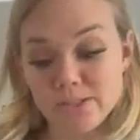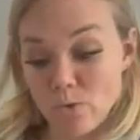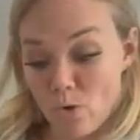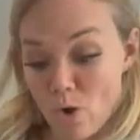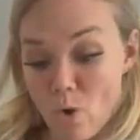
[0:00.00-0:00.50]

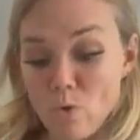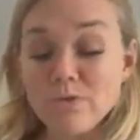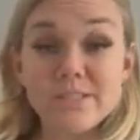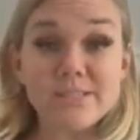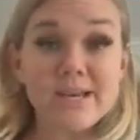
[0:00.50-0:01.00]
So
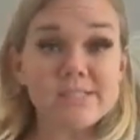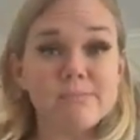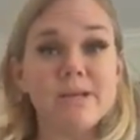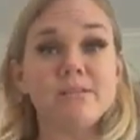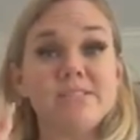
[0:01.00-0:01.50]

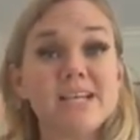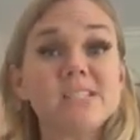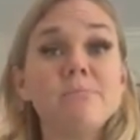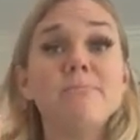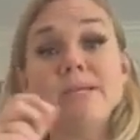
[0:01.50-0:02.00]

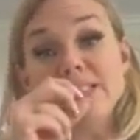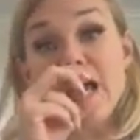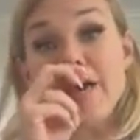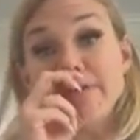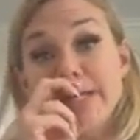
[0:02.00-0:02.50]
Testament means
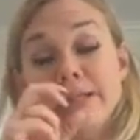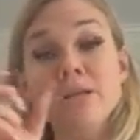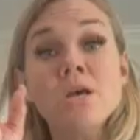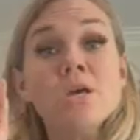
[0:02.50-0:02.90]
covenant.